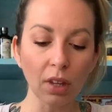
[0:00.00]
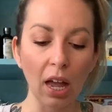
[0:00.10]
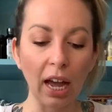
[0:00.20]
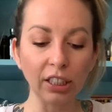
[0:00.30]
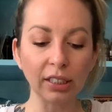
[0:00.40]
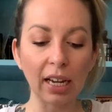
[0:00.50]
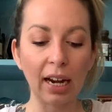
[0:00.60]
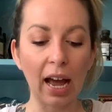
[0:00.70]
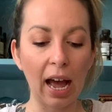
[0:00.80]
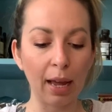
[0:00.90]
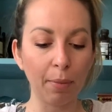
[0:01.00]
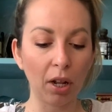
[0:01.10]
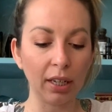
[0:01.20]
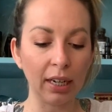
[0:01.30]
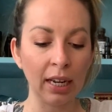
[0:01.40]
I just kind of eyeball
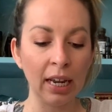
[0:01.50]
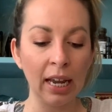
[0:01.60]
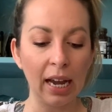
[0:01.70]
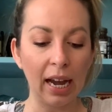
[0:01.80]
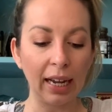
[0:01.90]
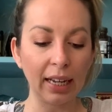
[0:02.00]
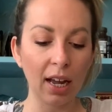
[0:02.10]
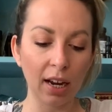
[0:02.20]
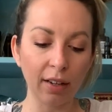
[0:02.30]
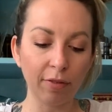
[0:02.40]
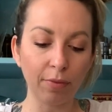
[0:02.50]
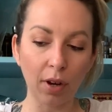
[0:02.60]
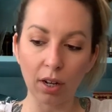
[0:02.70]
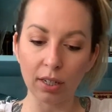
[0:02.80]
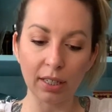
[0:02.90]
it. I kind
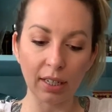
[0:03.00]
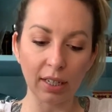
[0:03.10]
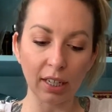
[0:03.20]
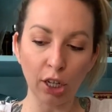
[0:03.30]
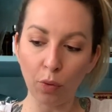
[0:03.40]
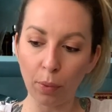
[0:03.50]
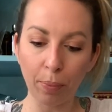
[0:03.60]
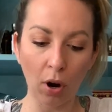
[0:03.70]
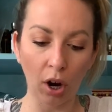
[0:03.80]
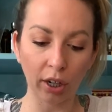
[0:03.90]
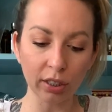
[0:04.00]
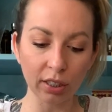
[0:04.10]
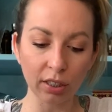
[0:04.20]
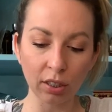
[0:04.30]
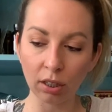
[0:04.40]
of did equal
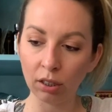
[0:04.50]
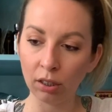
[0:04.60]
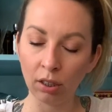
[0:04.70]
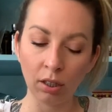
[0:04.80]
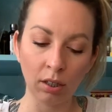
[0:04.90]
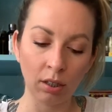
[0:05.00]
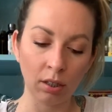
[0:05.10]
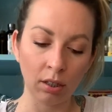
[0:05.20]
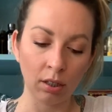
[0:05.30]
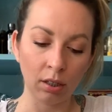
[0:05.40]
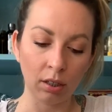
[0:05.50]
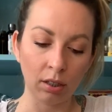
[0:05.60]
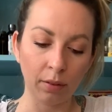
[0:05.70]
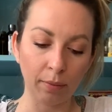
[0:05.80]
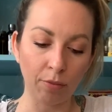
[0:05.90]
parts,
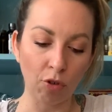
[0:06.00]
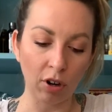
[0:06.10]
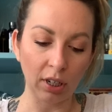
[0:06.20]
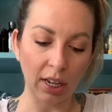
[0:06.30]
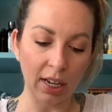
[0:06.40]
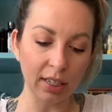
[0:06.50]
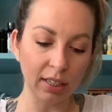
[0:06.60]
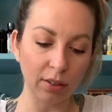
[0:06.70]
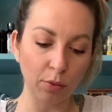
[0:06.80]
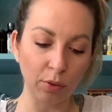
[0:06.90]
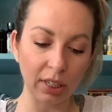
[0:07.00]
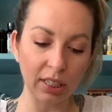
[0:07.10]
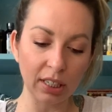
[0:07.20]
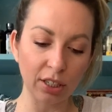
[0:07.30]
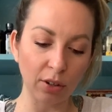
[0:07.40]
more or less. Oh, this
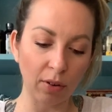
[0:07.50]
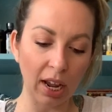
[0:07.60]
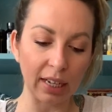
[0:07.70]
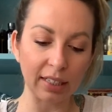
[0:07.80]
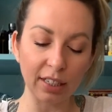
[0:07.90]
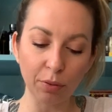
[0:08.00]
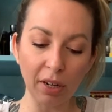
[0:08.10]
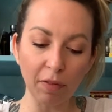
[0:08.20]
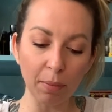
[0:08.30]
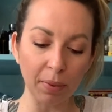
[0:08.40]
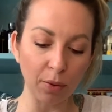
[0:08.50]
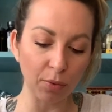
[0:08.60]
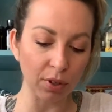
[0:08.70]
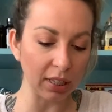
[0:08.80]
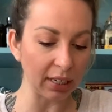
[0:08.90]
is so nice. This would even be
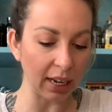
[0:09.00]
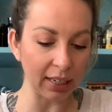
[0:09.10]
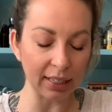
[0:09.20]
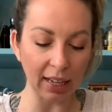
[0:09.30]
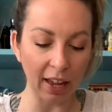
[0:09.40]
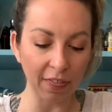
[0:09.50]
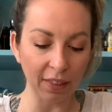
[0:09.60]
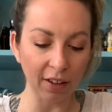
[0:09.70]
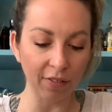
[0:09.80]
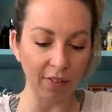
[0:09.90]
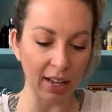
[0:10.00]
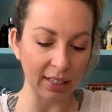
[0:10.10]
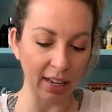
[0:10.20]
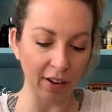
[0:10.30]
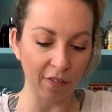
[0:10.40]
really nice, I think, as
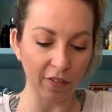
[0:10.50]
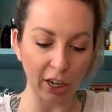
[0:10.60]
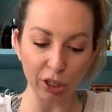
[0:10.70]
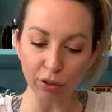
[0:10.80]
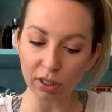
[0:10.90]
like a facial